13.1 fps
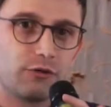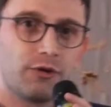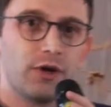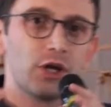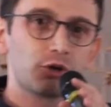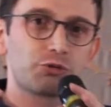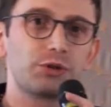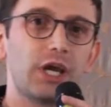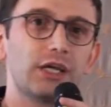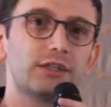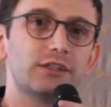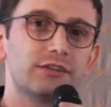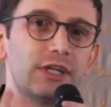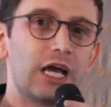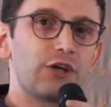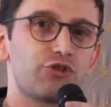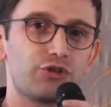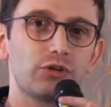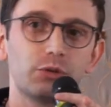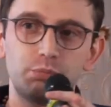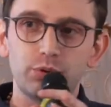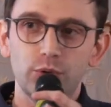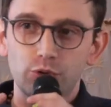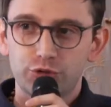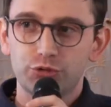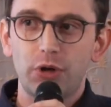of create this natural
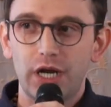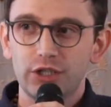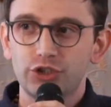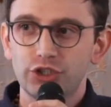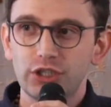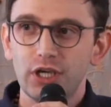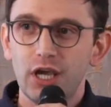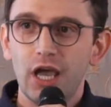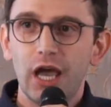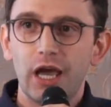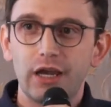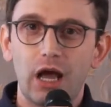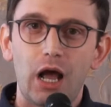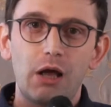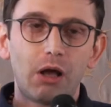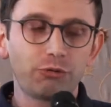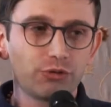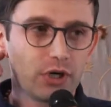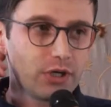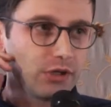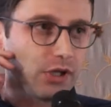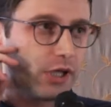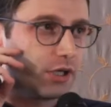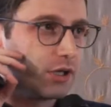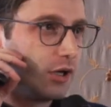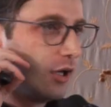pull strategy. And I started
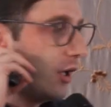like